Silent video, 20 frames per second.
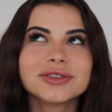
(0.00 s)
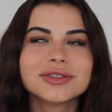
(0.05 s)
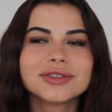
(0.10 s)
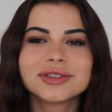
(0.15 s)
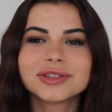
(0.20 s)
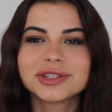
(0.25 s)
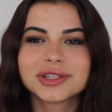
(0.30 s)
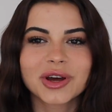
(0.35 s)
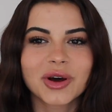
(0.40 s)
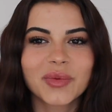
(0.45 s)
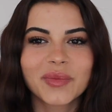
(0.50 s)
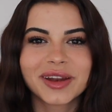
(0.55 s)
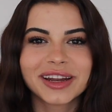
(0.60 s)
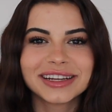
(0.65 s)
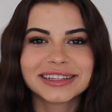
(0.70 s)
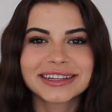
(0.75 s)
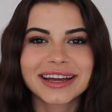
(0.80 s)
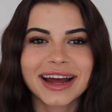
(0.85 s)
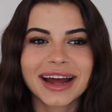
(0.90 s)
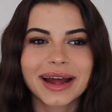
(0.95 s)
so
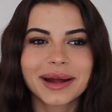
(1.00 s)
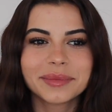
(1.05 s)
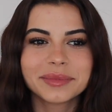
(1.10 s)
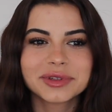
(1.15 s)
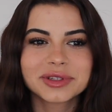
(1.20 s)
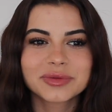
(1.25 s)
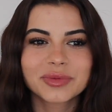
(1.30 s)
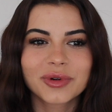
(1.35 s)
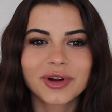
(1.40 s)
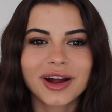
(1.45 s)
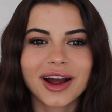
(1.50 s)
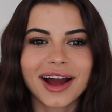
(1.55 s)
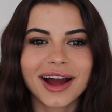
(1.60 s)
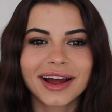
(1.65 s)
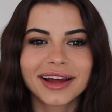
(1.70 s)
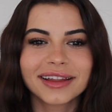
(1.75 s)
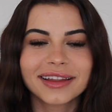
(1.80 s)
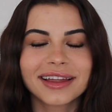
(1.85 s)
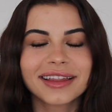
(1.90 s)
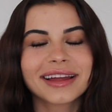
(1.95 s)
many times where
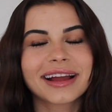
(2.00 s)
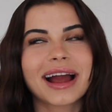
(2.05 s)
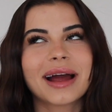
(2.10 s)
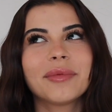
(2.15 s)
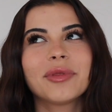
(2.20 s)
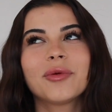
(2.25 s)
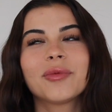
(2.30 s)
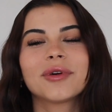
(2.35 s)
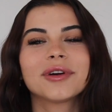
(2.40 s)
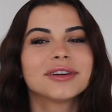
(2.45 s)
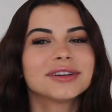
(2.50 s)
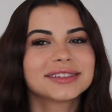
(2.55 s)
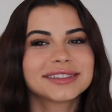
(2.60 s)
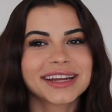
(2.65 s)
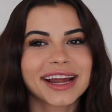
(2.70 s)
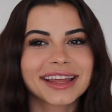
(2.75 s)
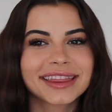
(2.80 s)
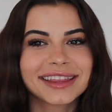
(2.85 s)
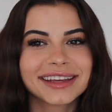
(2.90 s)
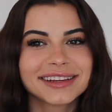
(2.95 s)
I'm the worst
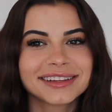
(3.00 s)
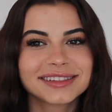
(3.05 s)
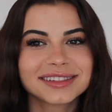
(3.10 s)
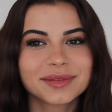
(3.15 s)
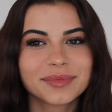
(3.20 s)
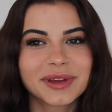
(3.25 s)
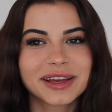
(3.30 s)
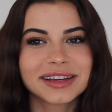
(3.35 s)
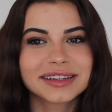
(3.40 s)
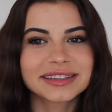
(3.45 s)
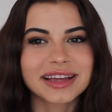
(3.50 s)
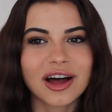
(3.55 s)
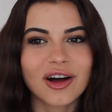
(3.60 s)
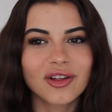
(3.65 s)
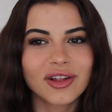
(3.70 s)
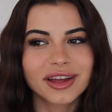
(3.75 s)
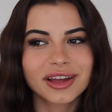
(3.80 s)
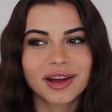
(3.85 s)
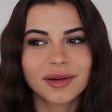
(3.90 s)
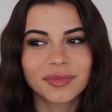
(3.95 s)
at this, because I'll
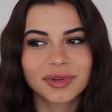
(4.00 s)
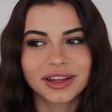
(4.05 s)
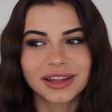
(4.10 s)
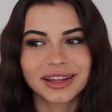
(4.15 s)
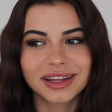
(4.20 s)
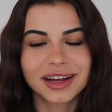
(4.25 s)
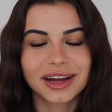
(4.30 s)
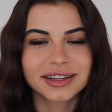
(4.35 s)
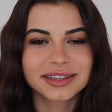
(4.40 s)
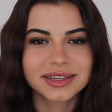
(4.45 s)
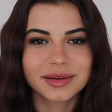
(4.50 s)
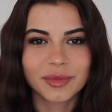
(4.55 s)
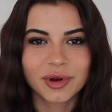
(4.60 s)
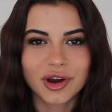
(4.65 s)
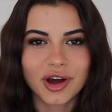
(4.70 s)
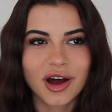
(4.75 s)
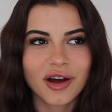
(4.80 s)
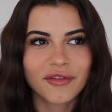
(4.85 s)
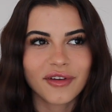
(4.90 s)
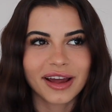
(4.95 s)
like completely cut
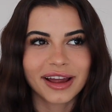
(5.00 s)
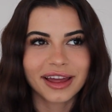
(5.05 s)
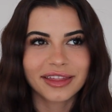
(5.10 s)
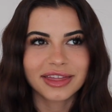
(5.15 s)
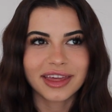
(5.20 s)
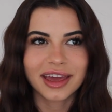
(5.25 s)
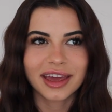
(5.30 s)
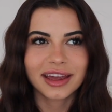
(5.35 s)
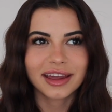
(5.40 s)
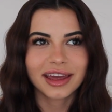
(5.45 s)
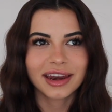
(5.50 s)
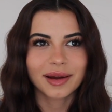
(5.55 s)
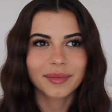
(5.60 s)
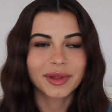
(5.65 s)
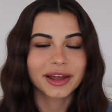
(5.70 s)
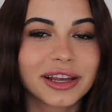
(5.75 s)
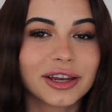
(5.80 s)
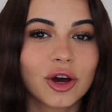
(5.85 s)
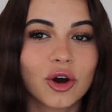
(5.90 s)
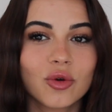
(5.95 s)
someone off. I get the ick and I'm
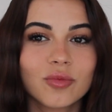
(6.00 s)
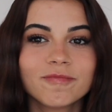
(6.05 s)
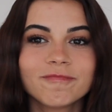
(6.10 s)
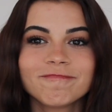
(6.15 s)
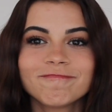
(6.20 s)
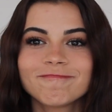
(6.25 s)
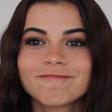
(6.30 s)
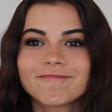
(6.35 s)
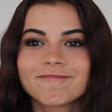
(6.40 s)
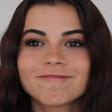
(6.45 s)
like, nope,